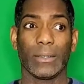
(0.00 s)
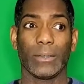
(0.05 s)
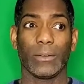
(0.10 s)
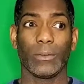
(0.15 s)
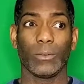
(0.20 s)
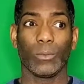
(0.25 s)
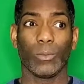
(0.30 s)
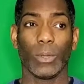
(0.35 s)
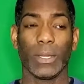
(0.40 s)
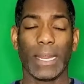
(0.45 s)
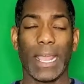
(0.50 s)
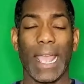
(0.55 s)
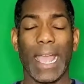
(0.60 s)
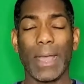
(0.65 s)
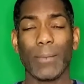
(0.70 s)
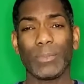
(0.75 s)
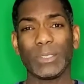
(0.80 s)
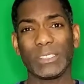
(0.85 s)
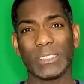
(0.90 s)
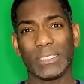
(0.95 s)
what
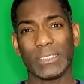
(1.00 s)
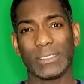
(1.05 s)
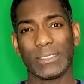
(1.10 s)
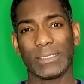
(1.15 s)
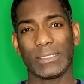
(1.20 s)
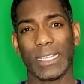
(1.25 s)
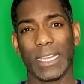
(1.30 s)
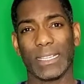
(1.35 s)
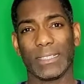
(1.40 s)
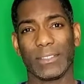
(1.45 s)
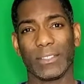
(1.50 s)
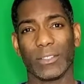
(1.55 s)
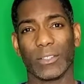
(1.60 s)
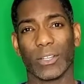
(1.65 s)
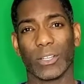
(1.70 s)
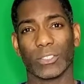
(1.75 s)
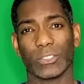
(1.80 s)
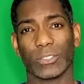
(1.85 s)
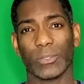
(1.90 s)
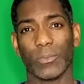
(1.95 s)
happens is that there
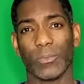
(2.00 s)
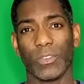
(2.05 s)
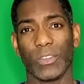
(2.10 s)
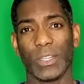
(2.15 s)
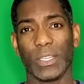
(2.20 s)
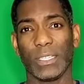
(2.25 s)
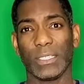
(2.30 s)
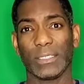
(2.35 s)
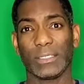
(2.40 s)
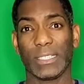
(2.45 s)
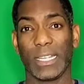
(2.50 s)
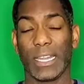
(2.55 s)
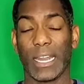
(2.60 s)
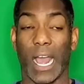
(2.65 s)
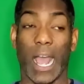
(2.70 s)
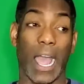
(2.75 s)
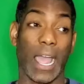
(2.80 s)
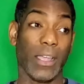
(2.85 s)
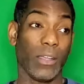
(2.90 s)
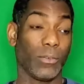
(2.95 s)
are some things that
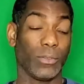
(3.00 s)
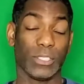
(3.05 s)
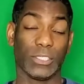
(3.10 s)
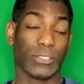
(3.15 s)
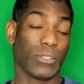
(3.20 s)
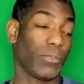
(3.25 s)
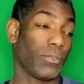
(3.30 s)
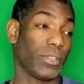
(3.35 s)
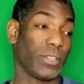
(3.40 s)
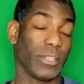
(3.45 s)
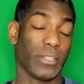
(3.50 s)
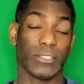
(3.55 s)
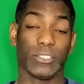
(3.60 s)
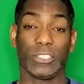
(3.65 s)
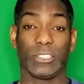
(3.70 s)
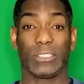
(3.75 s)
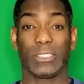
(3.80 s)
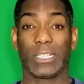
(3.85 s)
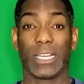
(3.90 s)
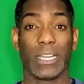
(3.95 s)
I always go in there
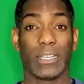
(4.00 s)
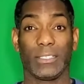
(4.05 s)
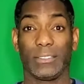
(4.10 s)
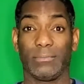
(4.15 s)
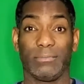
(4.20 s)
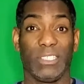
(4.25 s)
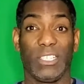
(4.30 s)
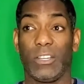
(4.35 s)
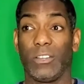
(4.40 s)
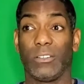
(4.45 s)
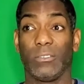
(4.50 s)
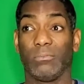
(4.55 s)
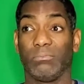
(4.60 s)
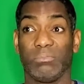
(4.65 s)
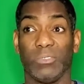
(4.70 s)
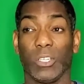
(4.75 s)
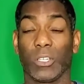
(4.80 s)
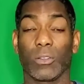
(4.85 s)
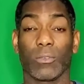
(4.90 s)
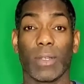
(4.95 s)
just to kind of,
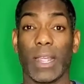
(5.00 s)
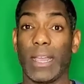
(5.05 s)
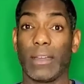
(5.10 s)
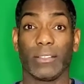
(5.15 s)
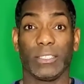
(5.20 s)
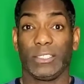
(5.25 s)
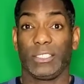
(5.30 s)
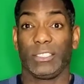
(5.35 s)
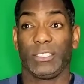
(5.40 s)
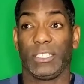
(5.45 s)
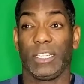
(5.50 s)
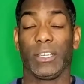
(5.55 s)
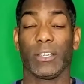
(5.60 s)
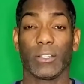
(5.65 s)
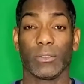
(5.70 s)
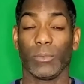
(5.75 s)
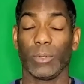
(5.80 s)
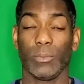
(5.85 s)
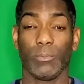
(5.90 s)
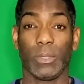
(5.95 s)
look around and just
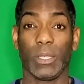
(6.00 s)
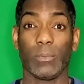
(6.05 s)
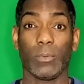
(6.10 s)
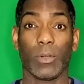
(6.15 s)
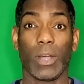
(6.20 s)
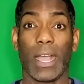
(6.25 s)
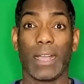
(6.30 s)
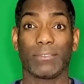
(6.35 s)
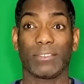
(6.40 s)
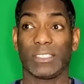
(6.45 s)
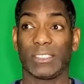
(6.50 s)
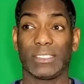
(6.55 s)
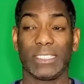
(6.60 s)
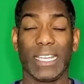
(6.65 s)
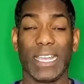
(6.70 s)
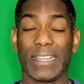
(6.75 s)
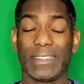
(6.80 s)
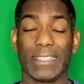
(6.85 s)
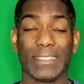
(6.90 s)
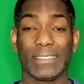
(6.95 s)
hear what people have to
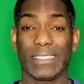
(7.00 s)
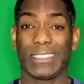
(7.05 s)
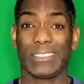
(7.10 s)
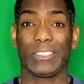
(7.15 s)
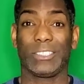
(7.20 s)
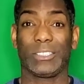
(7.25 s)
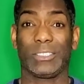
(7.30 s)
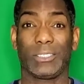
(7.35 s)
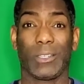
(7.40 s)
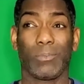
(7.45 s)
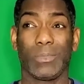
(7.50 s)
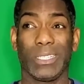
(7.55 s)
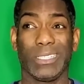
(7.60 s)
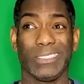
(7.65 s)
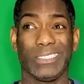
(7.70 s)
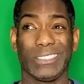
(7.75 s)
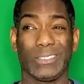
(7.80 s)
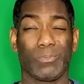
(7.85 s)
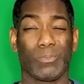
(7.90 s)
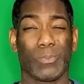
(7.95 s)
say. I think that's just something,
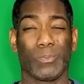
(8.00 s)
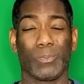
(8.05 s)
just